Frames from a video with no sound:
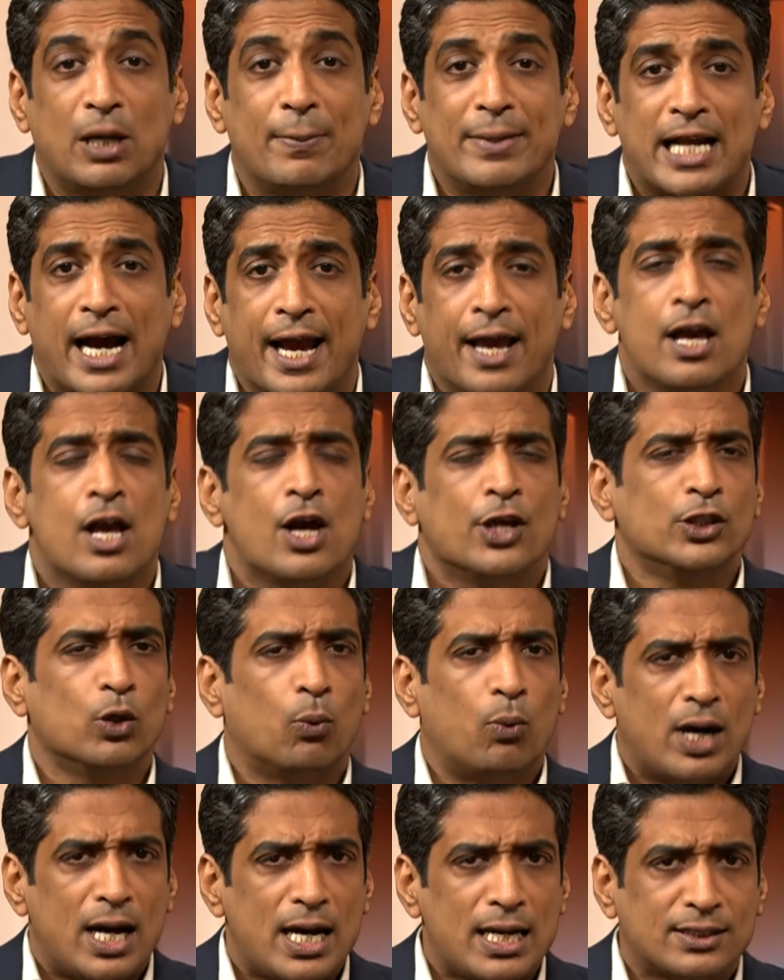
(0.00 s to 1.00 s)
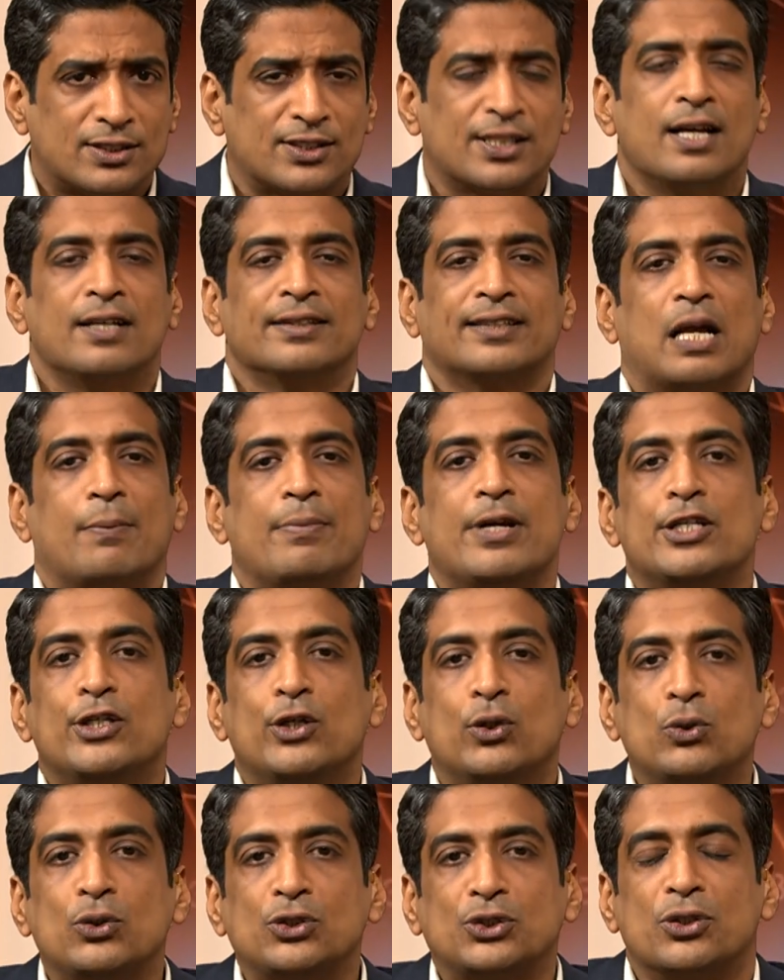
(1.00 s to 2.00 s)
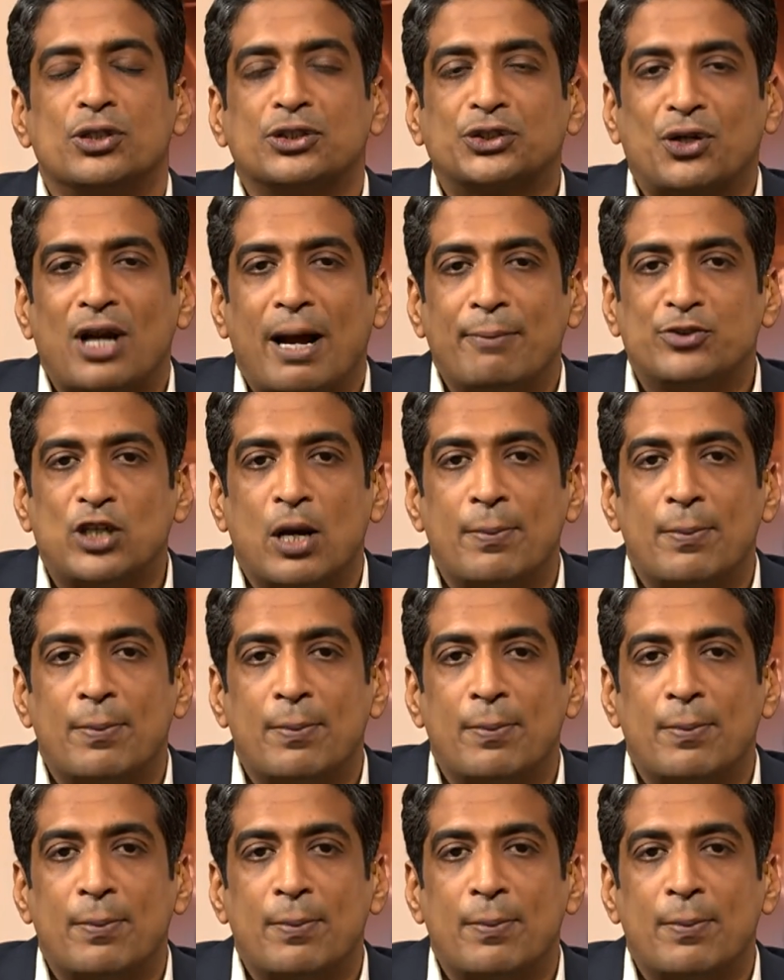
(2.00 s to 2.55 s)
Gemini. The words that are being used to describe